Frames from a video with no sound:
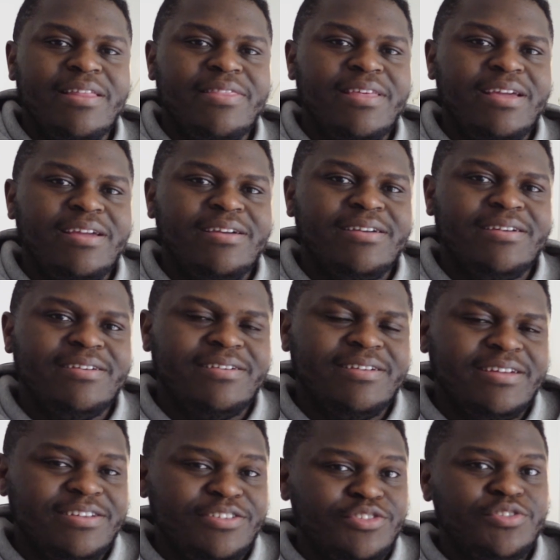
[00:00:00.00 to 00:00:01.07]
think
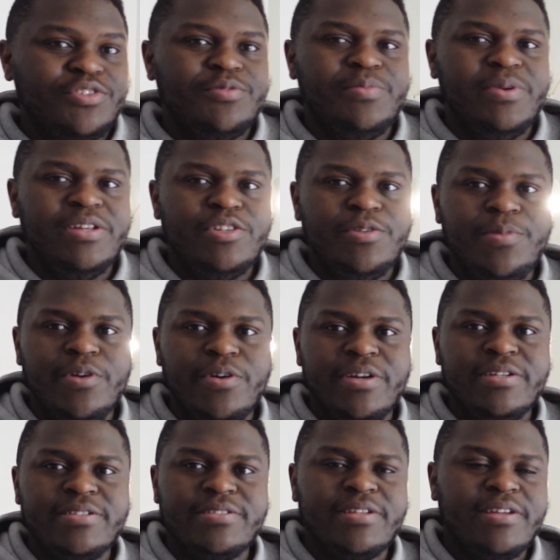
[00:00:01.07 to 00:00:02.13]
it should be, to be
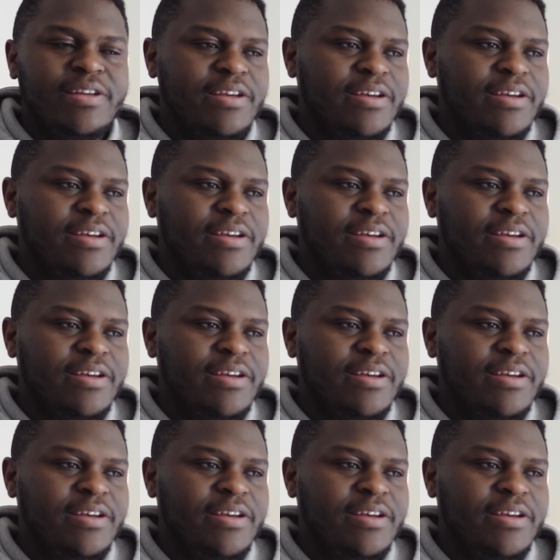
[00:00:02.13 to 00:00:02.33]
honest,